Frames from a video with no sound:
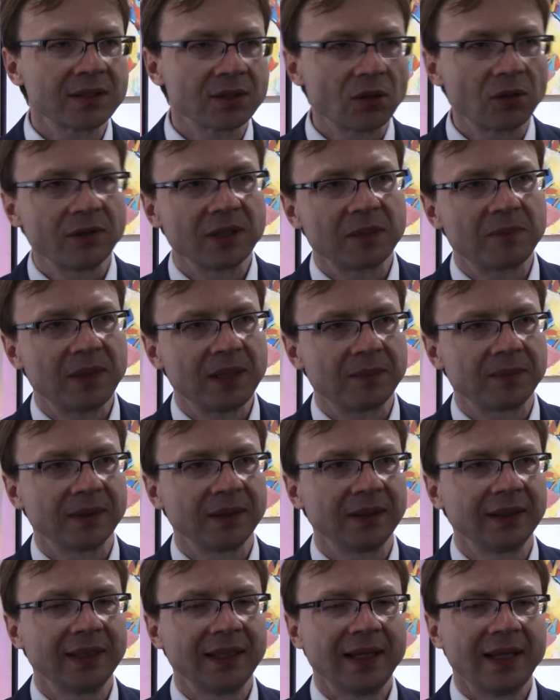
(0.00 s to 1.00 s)
Soviet
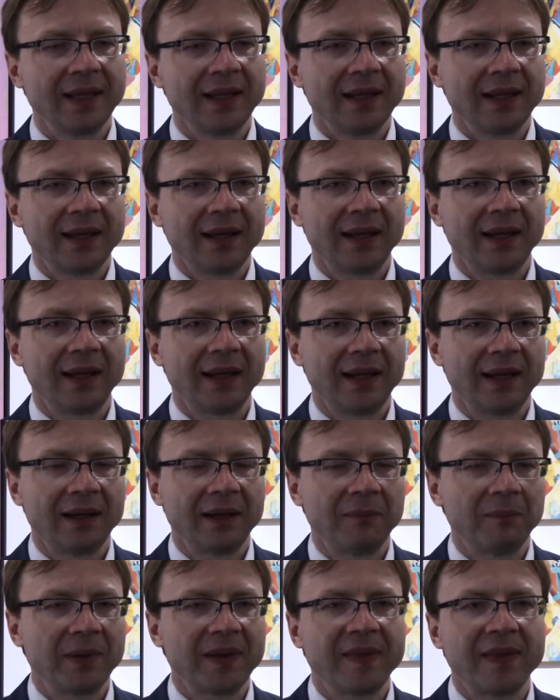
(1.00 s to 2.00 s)
people.
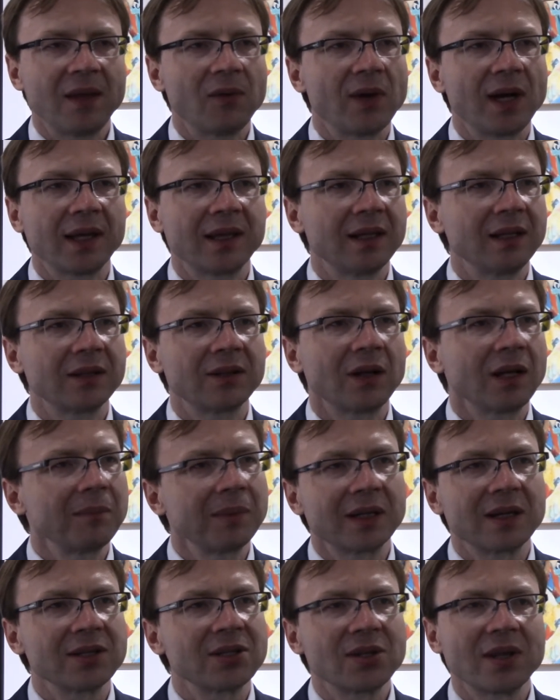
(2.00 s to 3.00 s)
But they were killed not
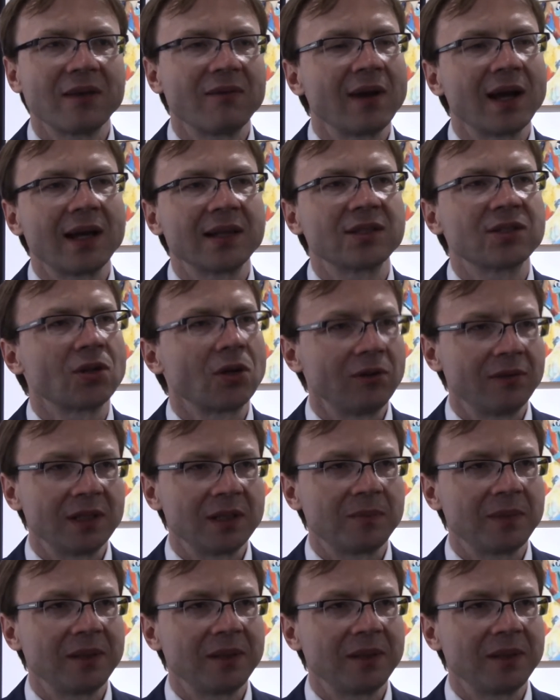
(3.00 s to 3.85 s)
because they were Soviet